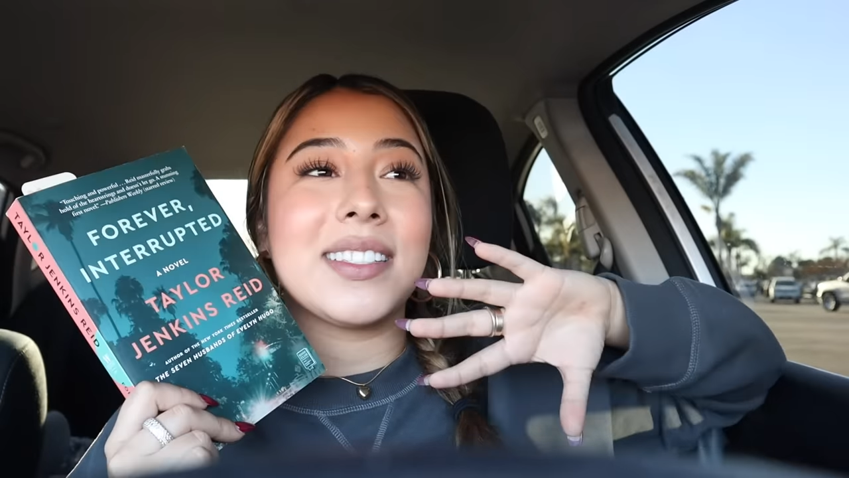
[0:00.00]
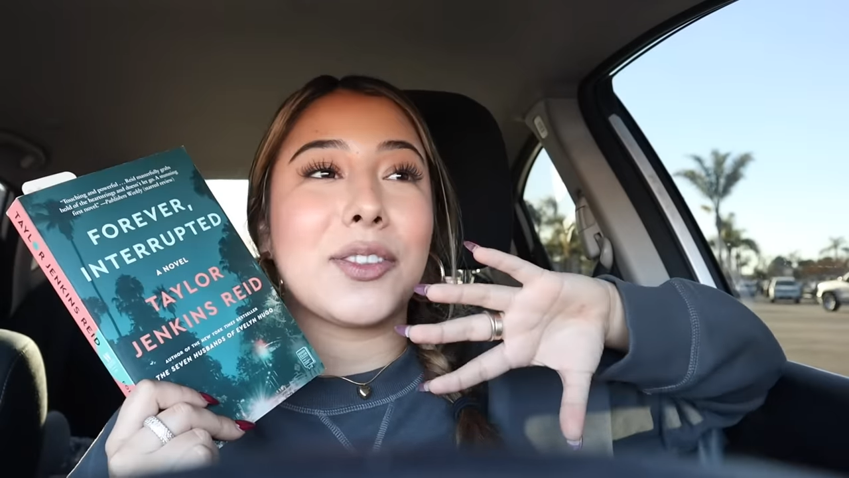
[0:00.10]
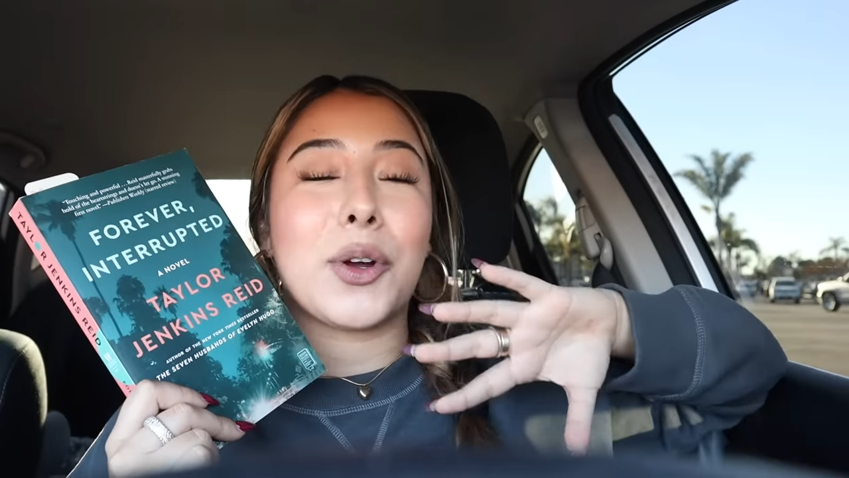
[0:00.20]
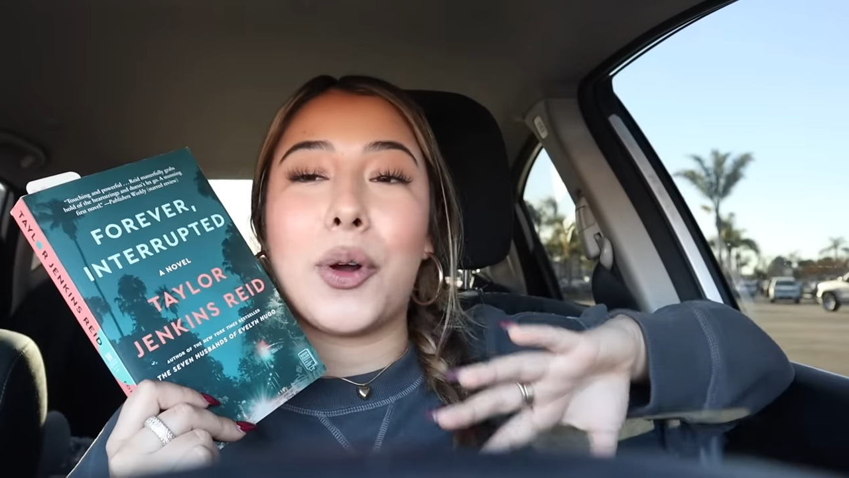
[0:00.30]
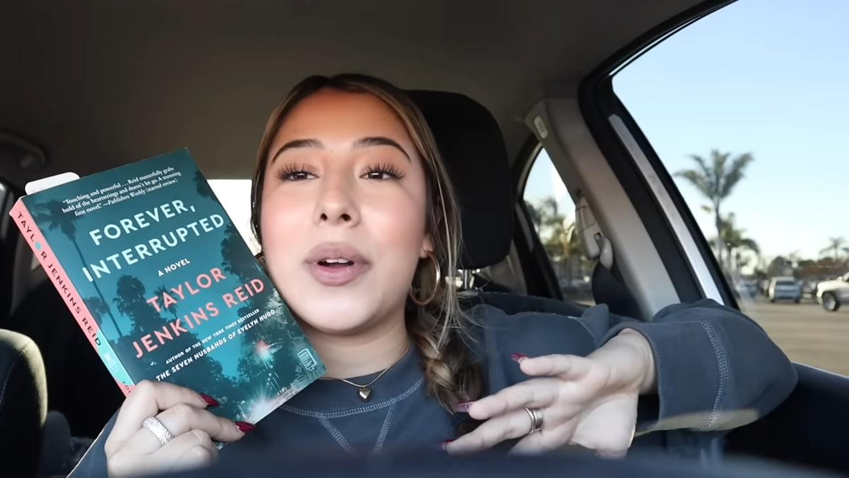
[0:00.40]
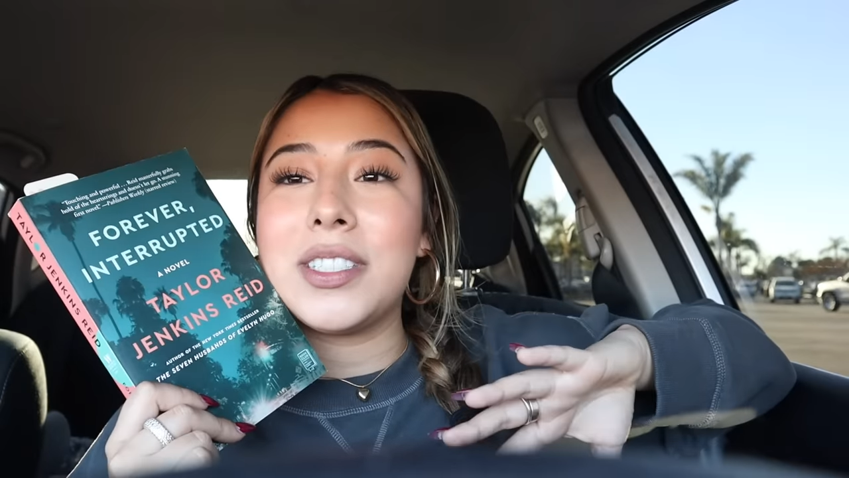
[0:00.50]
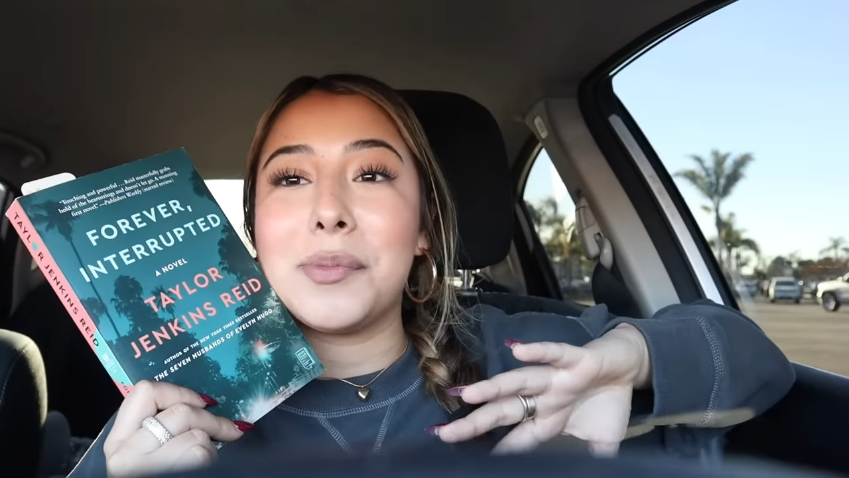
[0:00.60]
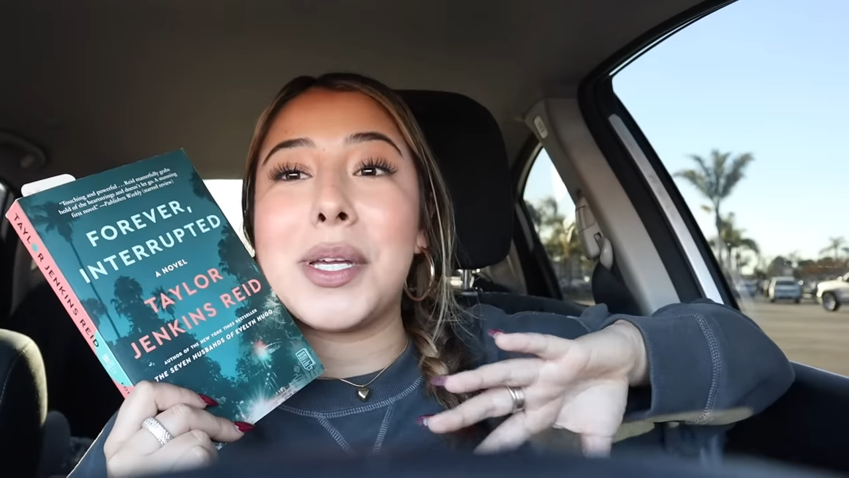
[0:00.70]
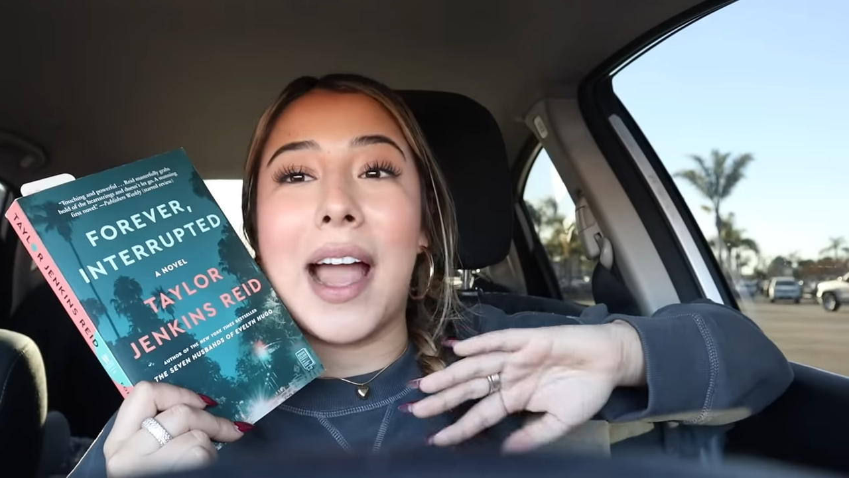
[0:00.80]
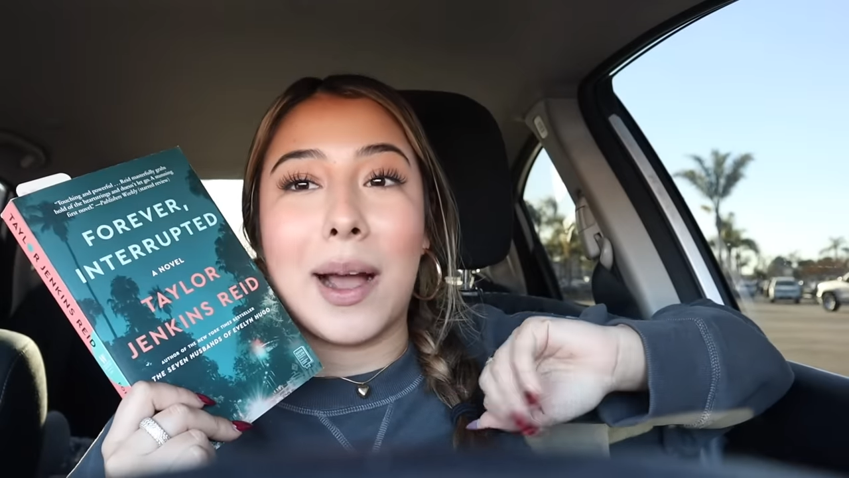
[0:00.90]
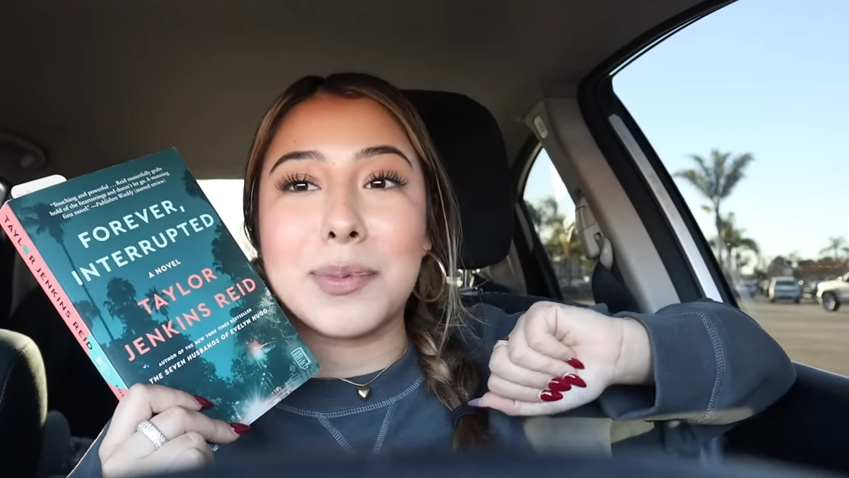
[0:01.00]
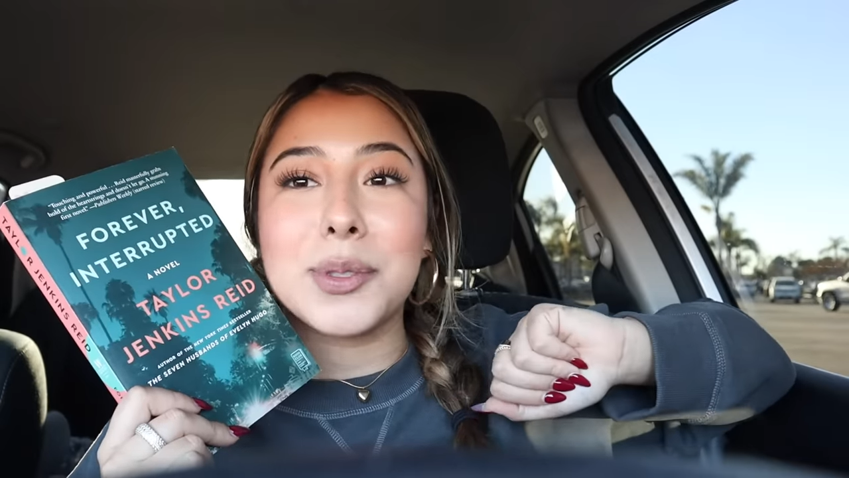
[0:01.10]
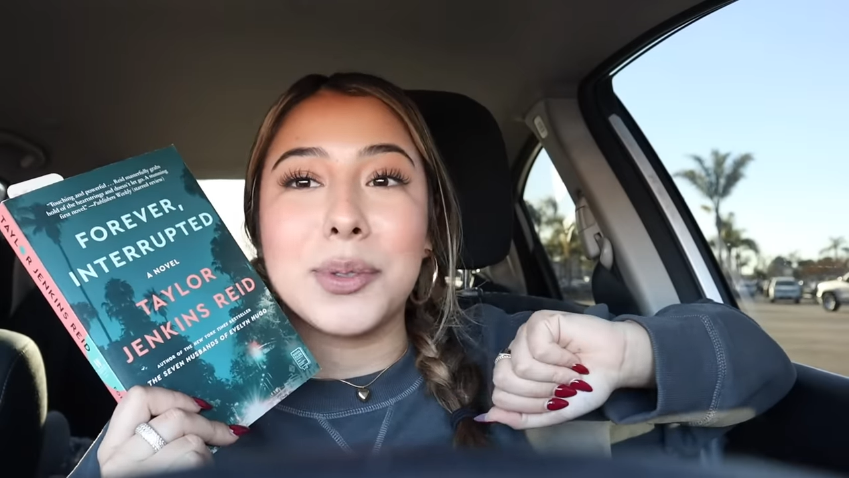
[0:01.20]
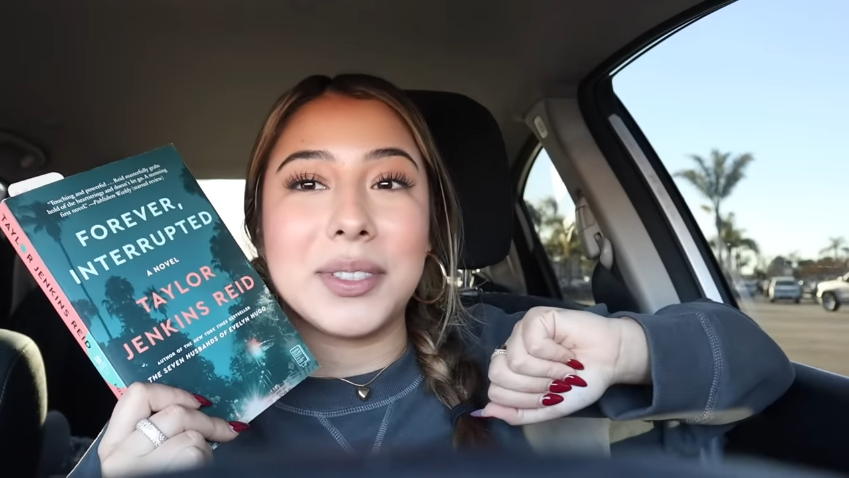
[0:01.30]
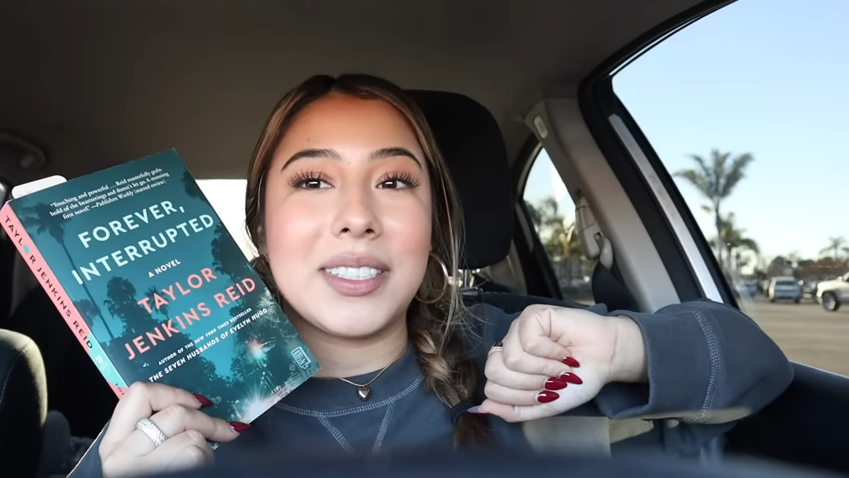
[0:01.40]
is that they're going to be
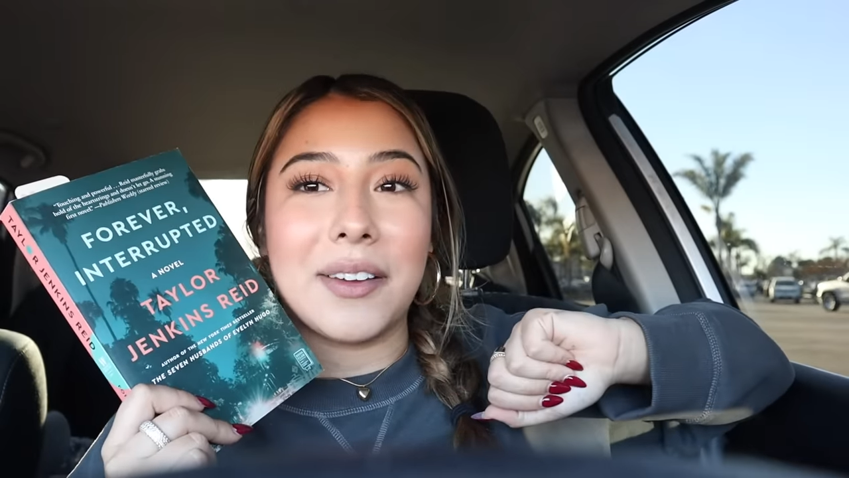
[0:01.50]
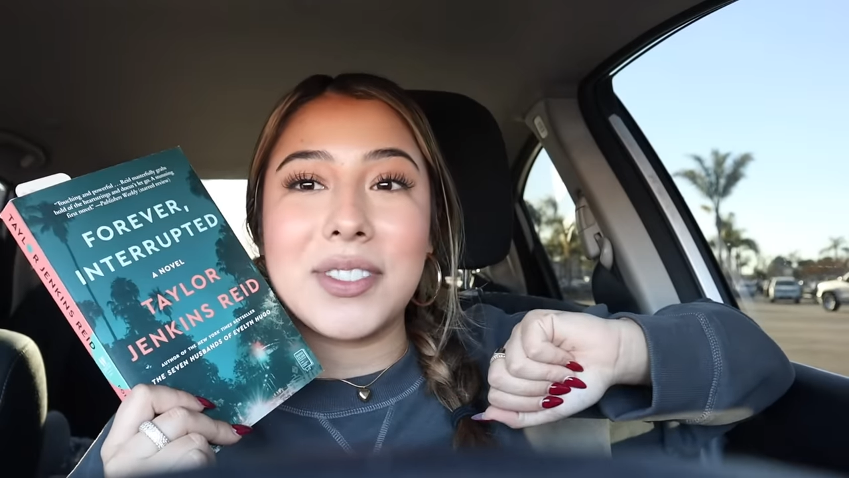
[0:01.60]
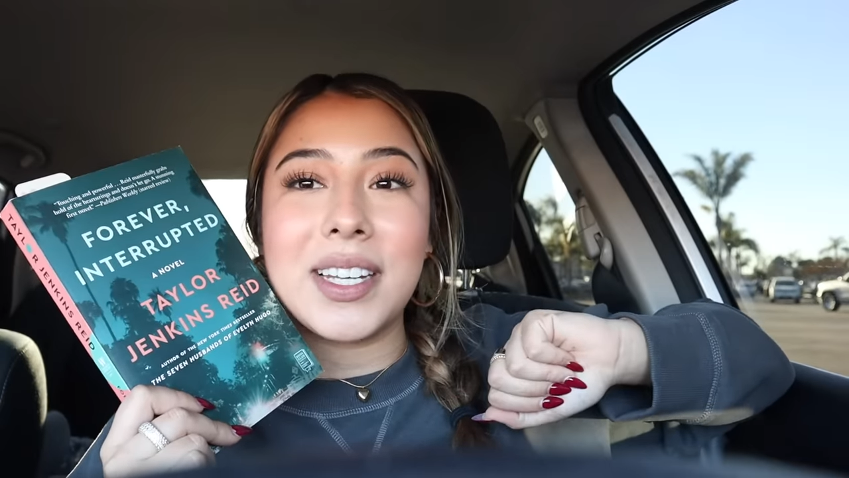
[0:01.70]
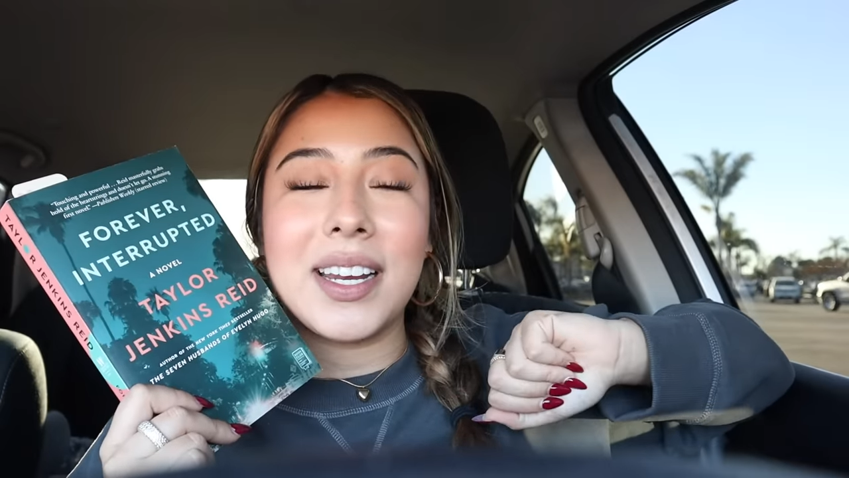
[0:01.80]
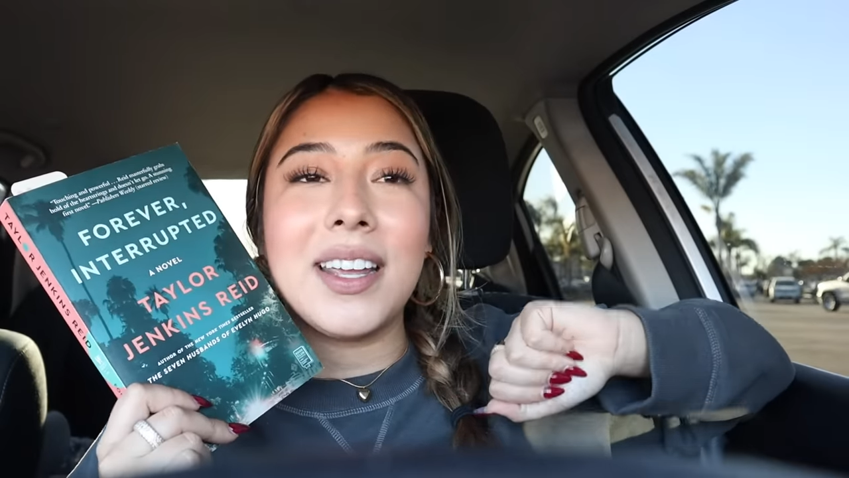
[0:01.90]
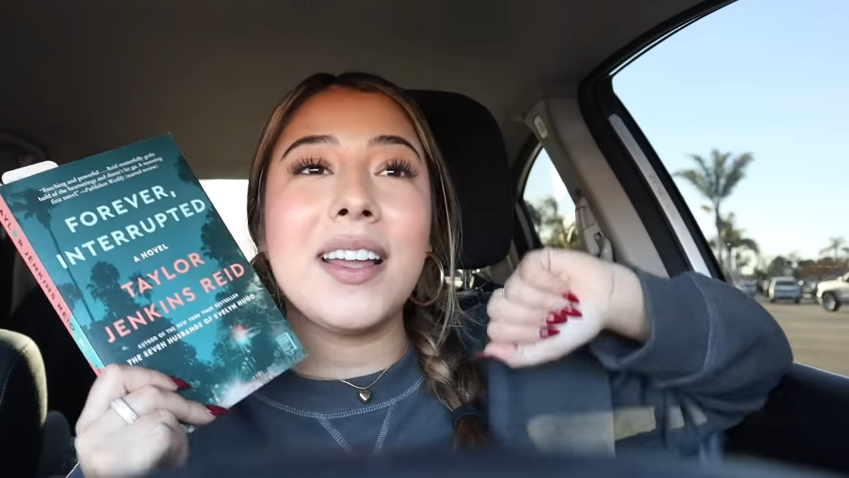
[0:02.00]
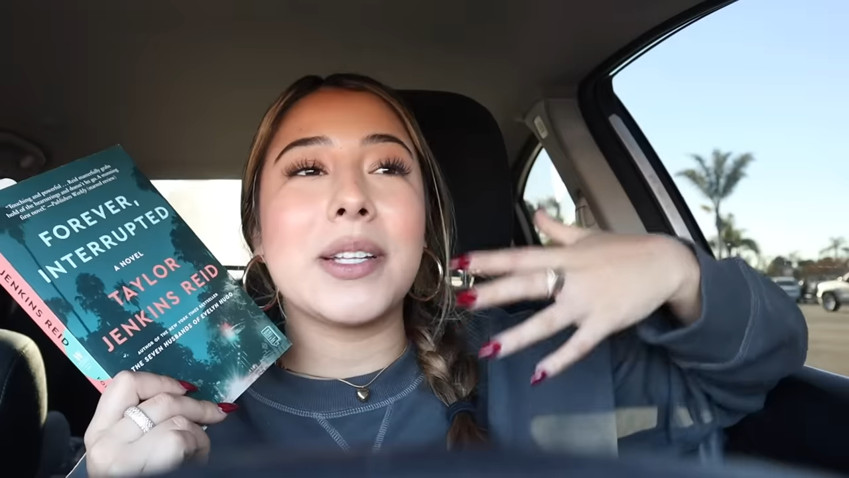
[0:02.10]
absolutely devastating,